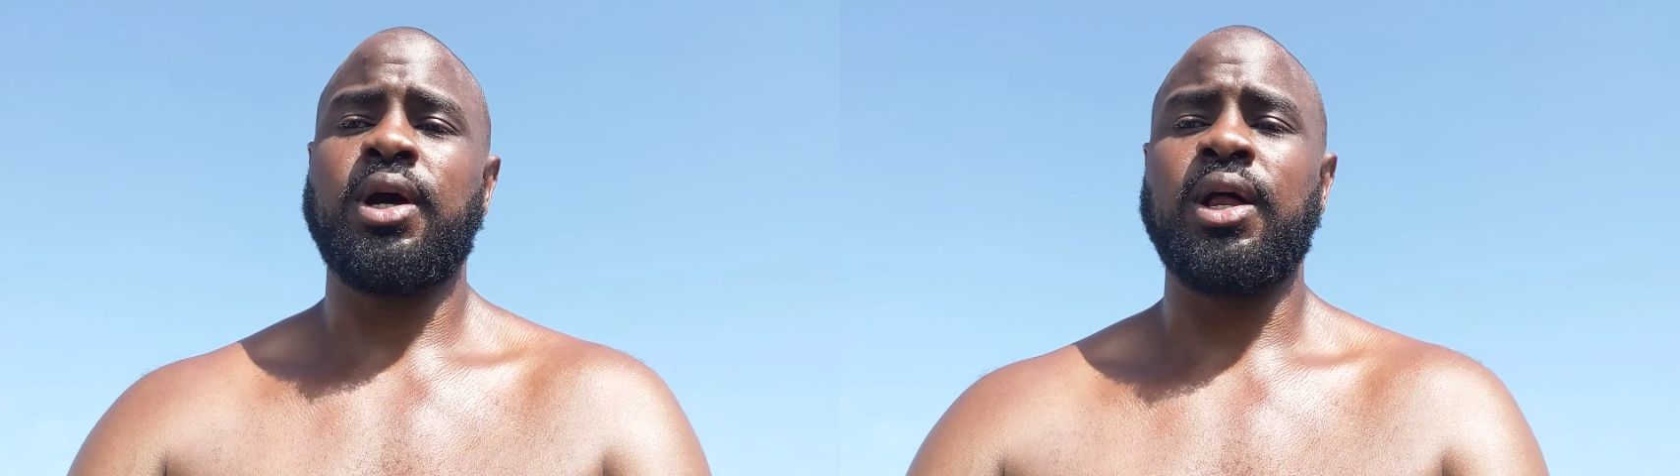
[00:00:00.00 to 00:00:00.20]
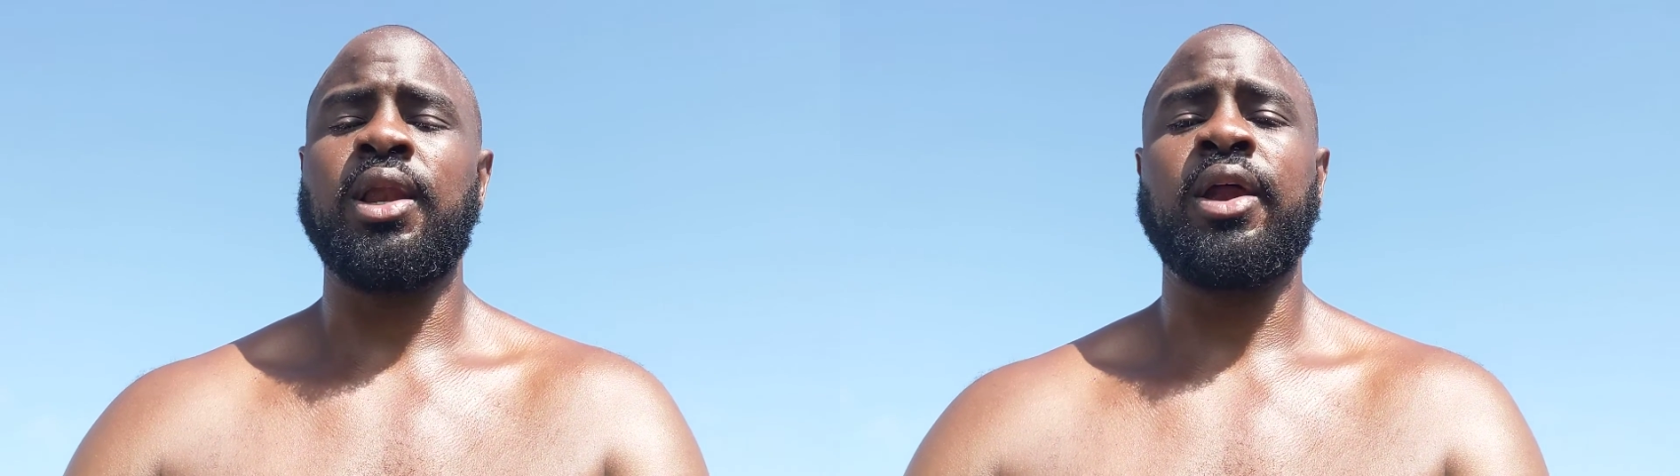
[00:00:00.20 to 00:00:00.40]

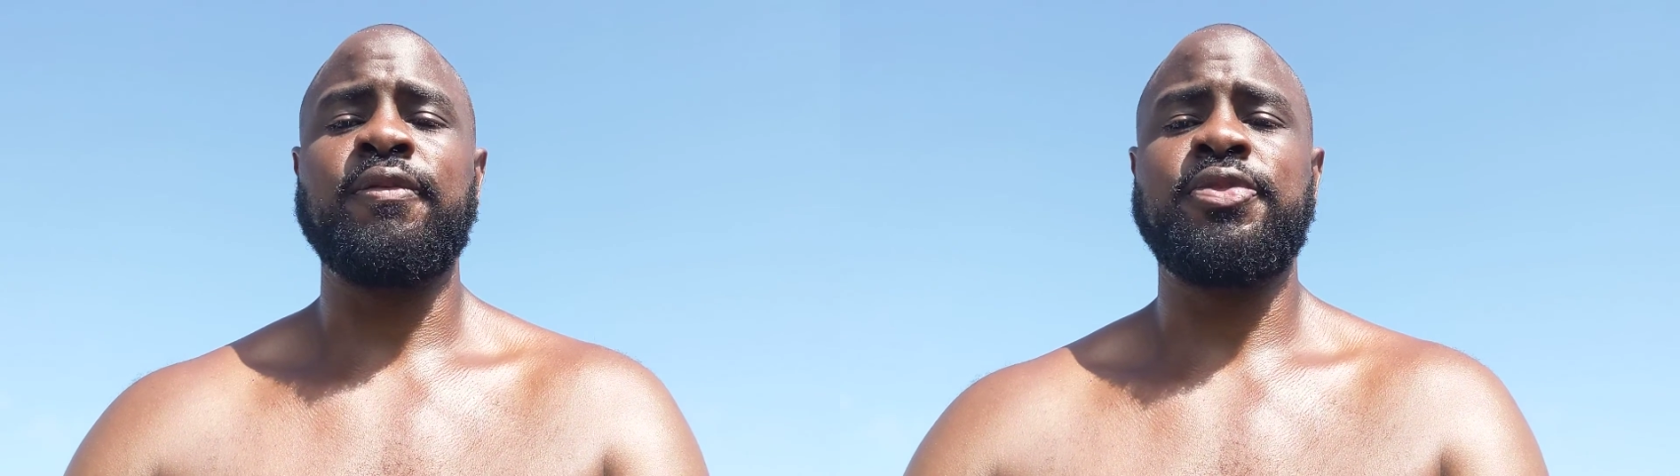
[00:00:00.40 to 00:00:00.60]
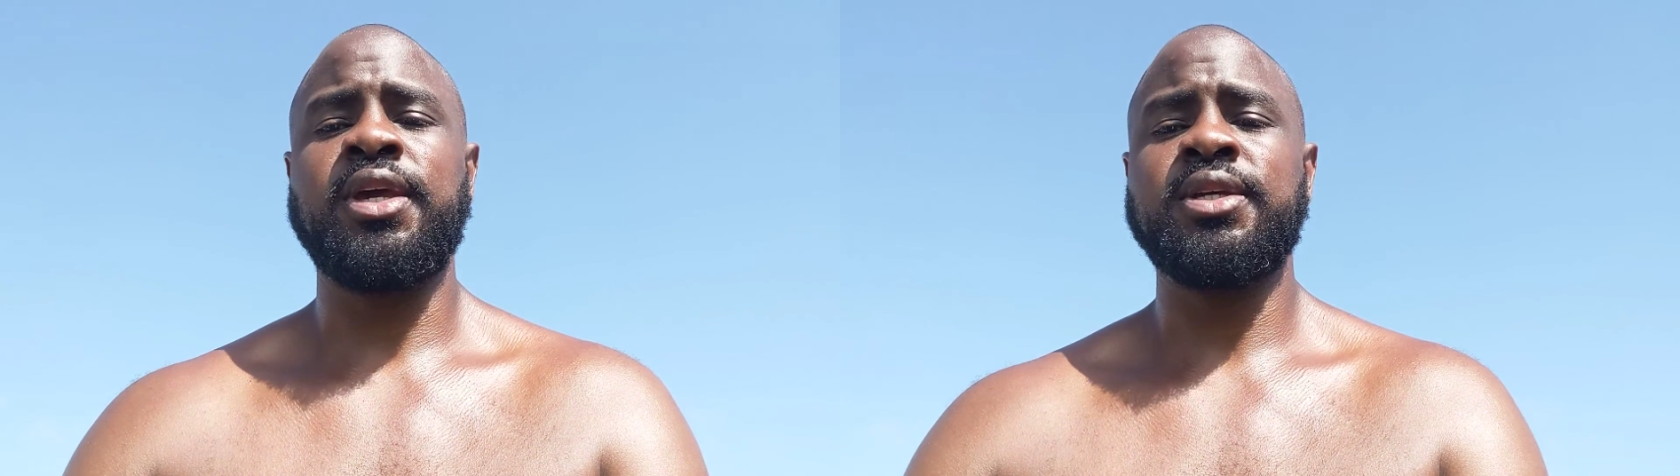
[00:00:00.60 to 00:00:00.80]
a lot of
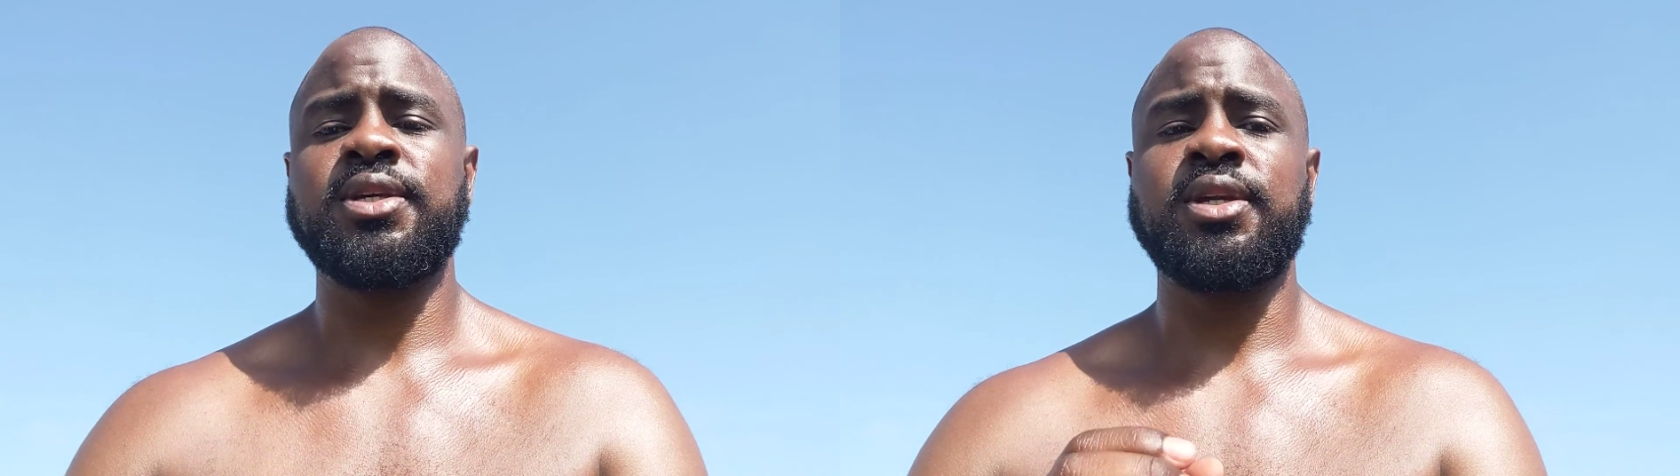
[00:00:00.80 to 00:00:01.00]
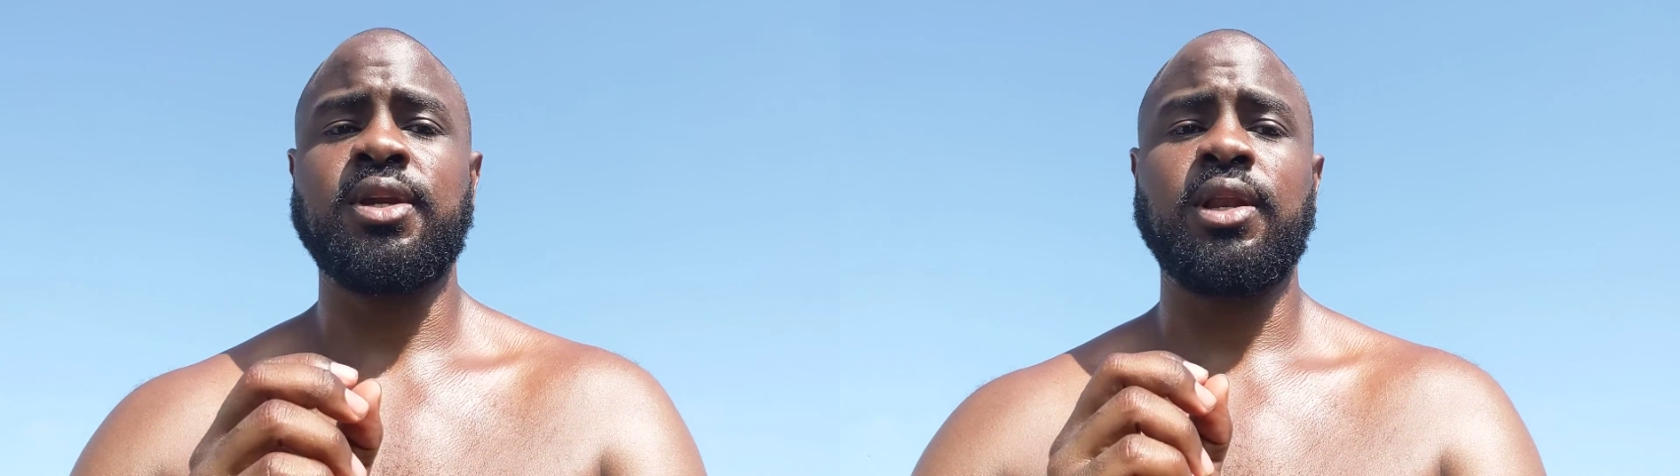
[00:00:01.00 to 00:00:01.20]
things
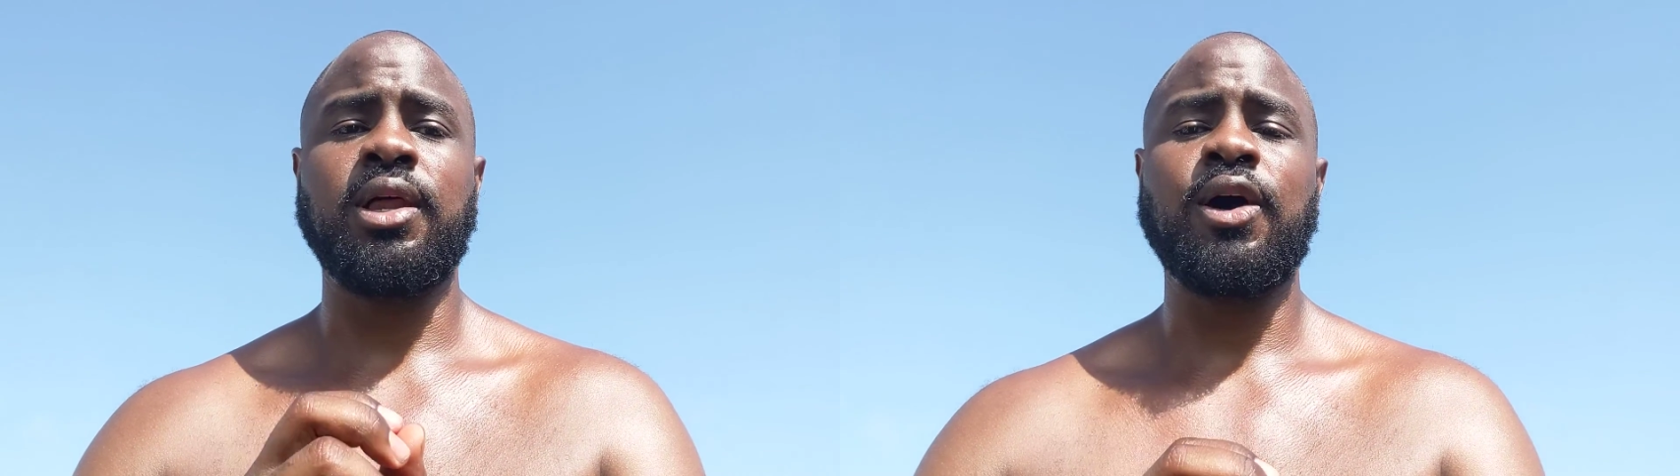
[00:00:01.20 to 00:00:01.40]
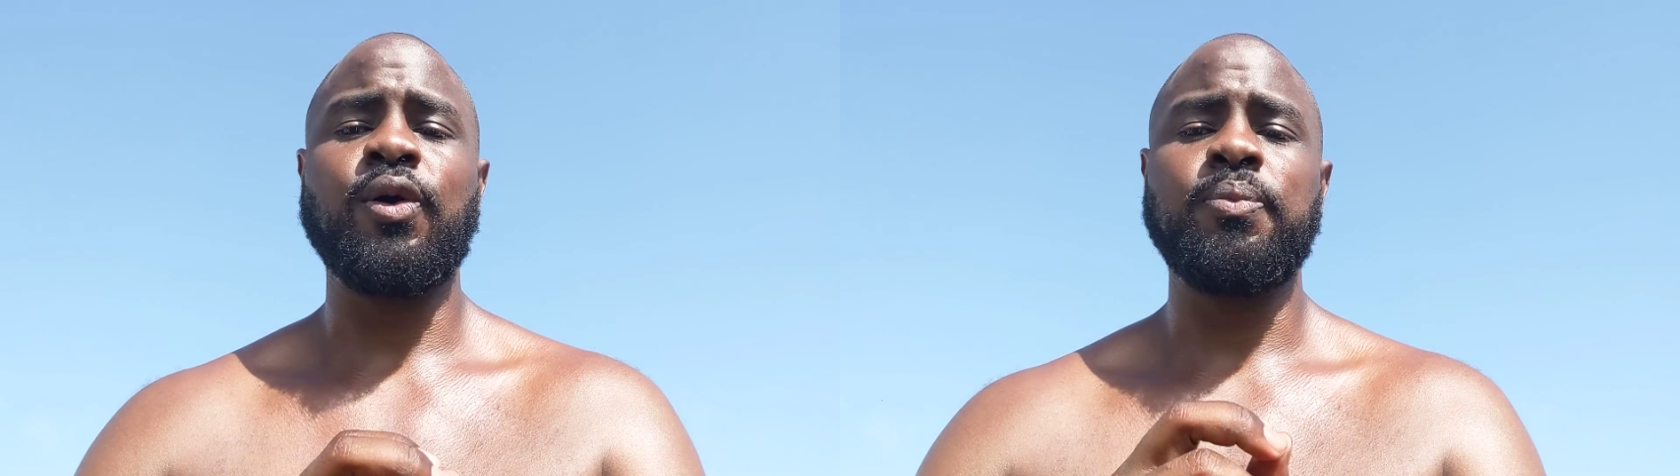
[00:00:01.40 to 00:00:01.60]
and it allowed